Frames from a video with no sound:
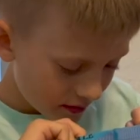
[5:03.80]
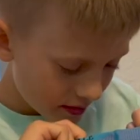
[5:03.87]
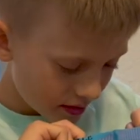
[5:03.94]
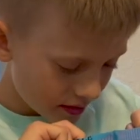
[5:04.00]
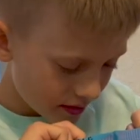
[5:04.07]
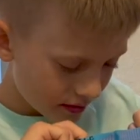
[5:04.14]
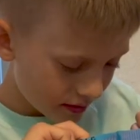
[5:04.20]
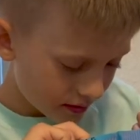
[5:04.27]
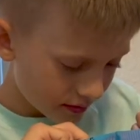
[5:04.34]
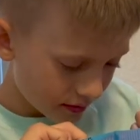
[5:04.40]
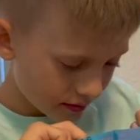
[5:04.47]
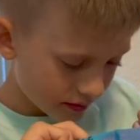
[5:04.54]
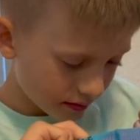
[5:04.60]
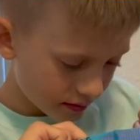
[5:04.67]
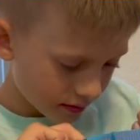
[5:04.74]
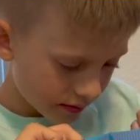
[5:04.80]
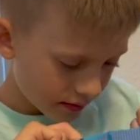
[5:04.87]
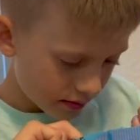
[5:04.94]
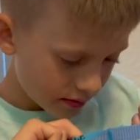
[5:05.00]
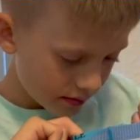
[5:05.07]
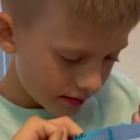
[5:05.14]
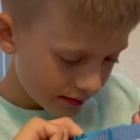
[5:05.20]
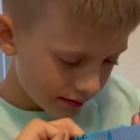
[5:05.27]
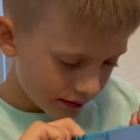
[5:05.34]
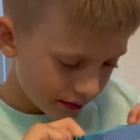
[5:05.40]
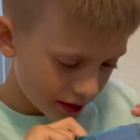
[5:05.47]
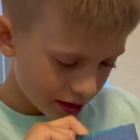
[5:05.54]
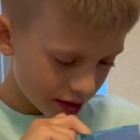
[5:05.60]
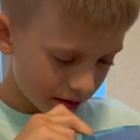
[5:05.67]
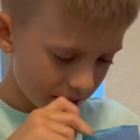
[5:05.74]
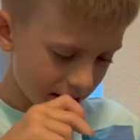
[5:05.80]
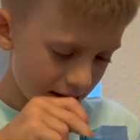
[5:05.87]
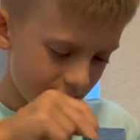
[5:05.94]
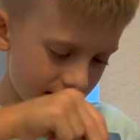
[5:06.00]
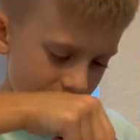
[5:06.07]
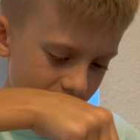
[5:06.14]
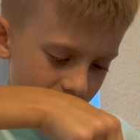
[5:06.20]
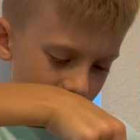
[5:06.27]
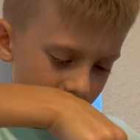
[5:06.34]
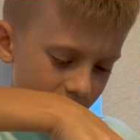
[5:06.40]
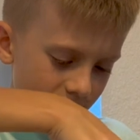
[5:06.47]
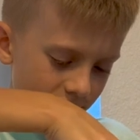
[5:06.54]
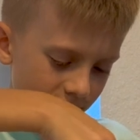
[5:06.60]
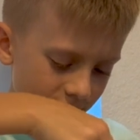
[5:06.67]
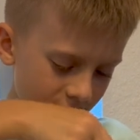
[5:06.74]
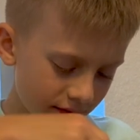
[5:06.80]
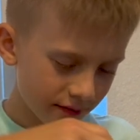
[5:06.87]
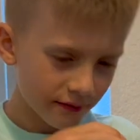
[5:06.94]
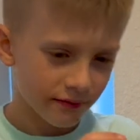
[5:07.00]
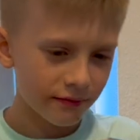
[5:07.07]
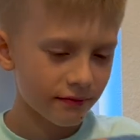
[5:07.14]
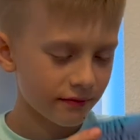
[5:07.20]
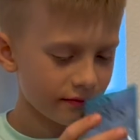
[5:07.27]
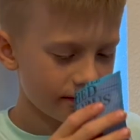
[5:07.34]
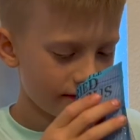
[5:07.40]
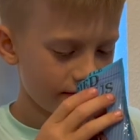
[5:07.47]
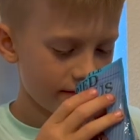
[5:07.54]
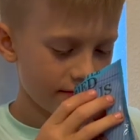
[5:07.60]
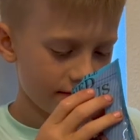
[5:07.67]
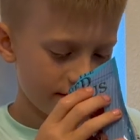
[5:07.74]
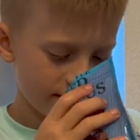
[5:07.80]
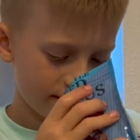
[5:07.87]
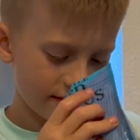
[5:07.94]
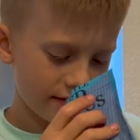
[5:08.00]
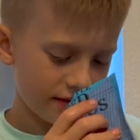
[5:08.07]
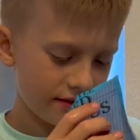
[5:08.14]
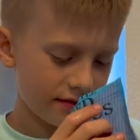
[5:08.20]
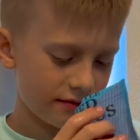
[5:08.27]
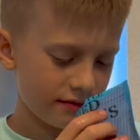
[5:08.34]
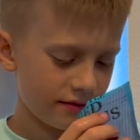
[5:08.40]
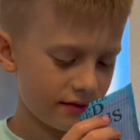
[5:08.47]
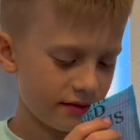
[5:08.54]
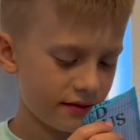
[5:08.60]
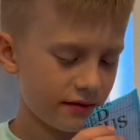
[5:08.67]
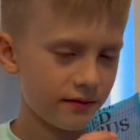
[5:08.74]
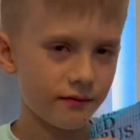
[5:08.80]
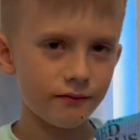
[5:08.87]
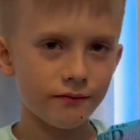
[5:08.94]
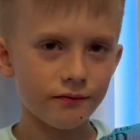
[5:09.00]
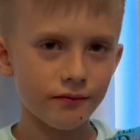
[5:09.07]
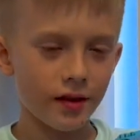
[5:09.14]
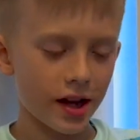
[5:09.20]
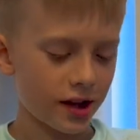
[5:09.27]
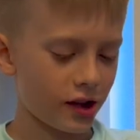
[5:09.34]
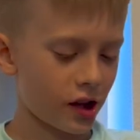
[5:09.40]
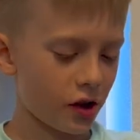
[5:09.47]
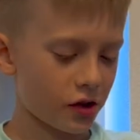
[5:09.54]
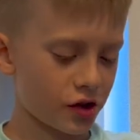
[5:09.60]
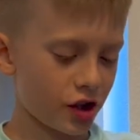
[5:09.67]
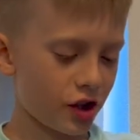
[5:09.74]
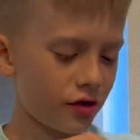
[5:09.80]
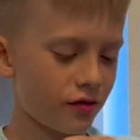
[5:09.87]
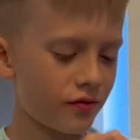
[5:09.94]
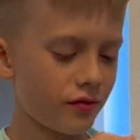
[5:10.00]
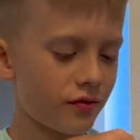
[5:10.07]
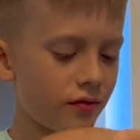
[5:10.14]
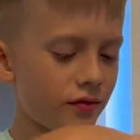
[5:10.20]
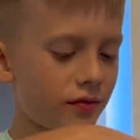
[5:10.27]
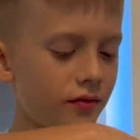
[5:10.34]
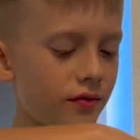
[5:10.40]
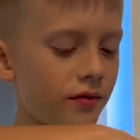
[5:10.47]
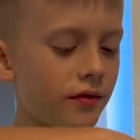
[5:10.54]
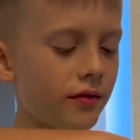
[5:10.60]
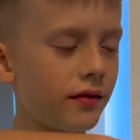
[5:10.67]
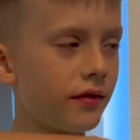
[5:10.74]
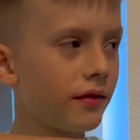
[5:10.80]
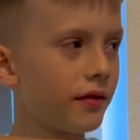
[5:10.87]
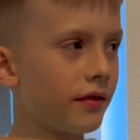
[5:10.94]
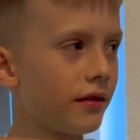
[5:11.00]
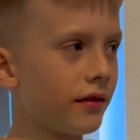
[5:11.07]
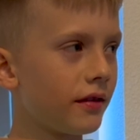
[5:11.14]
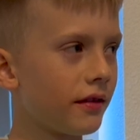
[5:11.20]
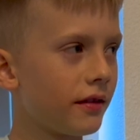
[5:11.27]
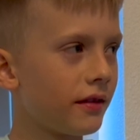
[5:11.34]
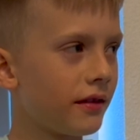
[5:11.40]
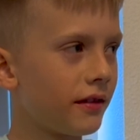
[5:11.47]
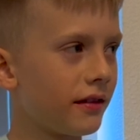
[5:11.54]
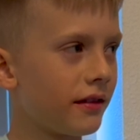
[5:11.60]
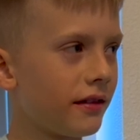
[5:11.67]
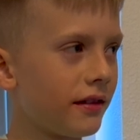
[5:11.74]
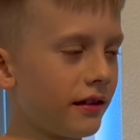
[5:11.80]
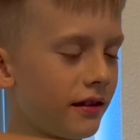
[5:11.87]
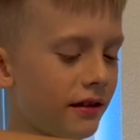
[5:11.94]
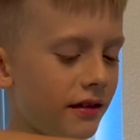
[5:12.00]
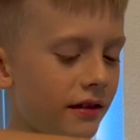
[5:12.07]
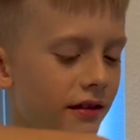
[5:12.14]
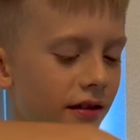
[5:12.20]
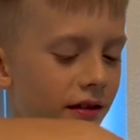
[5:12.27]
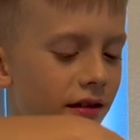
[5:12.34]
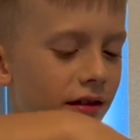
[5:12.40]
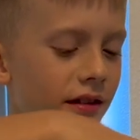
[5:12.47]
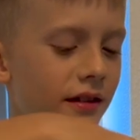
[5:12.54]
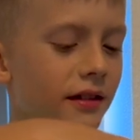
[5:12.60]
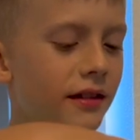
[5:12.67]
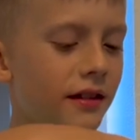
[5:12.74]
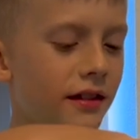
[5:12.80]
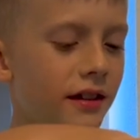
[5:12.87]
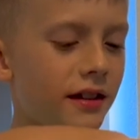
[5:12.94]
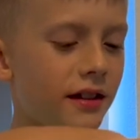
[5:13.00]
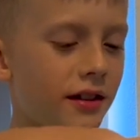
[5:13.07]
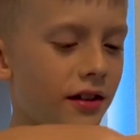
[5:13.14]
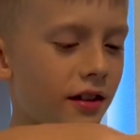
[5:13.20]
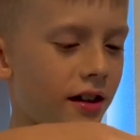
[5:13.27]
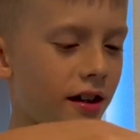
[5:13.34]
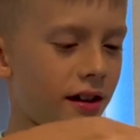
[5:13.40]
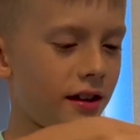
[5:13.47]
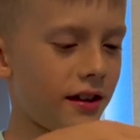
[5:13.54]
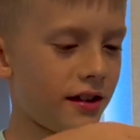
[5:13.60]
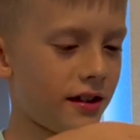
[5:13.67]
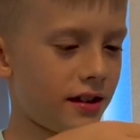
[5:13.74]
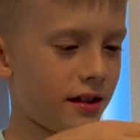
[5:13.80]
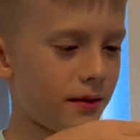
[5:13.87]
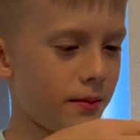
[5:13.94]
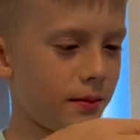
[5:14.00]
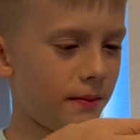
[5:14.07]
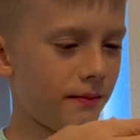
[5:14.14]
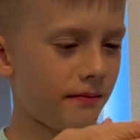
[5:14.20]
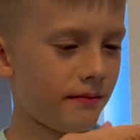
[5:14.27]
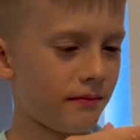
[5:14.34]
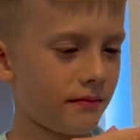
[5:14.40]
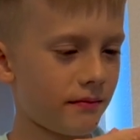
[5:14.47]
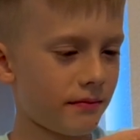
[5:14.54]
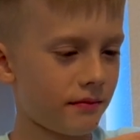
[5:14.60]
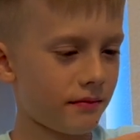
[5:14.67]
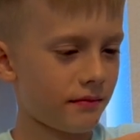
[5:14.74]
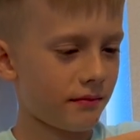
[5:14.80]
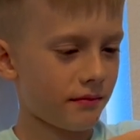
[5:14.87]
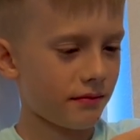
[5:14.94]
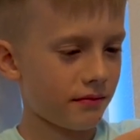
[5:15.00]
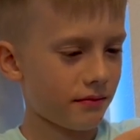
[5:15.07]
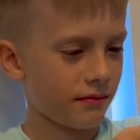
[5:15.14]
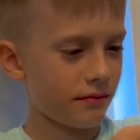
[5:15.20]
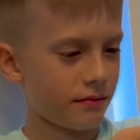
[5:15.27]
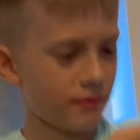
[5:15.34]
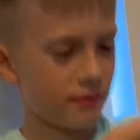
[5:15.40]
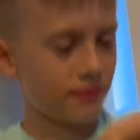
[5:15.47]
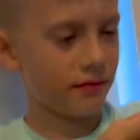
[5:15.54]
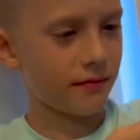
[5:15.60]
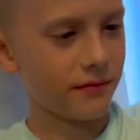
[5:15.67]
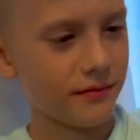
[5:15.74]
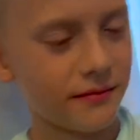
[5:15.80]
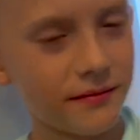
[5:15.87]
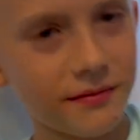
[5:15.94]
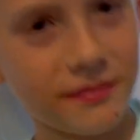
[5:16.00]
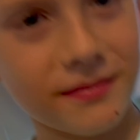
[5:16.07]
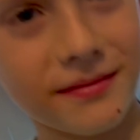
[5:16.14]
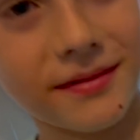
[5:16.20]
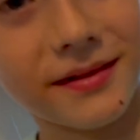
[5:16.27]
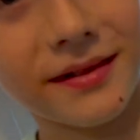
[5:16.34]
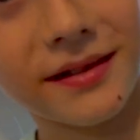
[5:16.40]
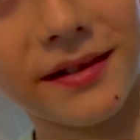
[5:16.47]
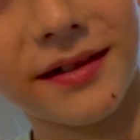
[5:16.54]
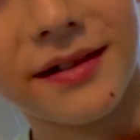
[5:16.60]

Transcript: try it too? No. How's it smell? Like the ocean? smells like the ocean? Okay. How could this? Yeah, let's see. What does it look like?